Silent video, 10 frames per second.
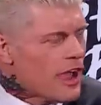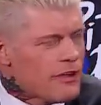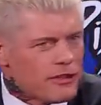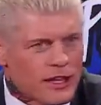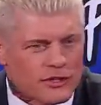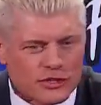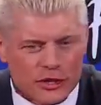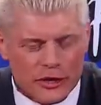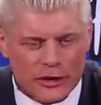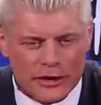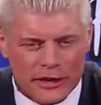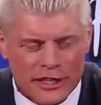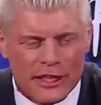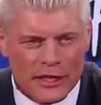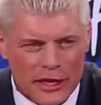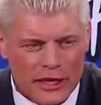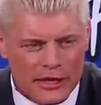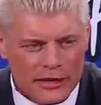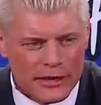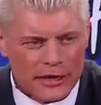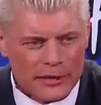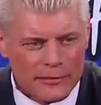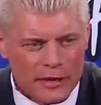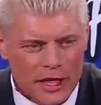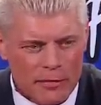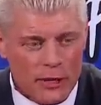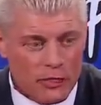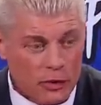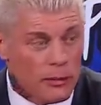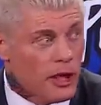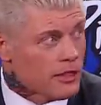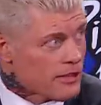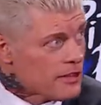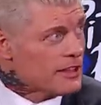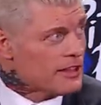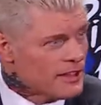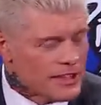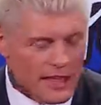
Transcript: I haven't had sugar and and uh, it's been three months. Wow.